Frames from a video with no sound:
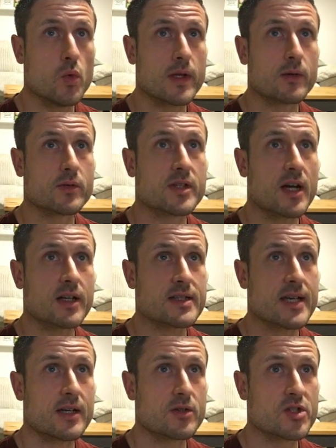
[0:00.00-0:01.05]
a little
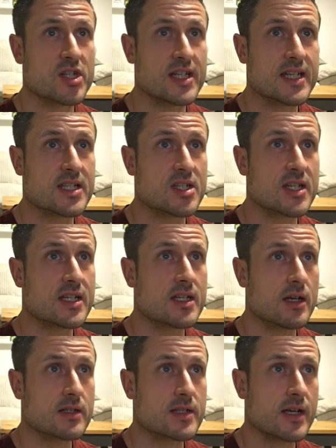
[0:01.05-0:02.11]
ducktail, cheeky
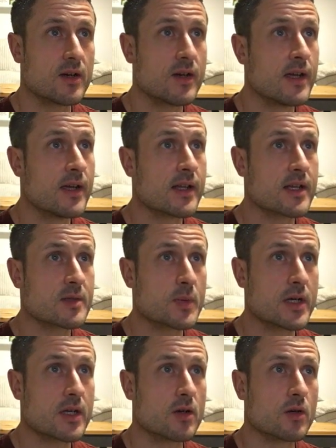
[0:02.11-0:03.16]
ducktail. That's
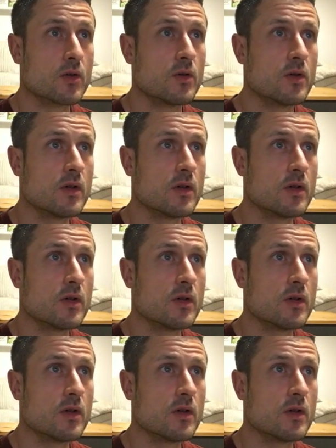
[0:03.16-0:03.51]
pretty cool.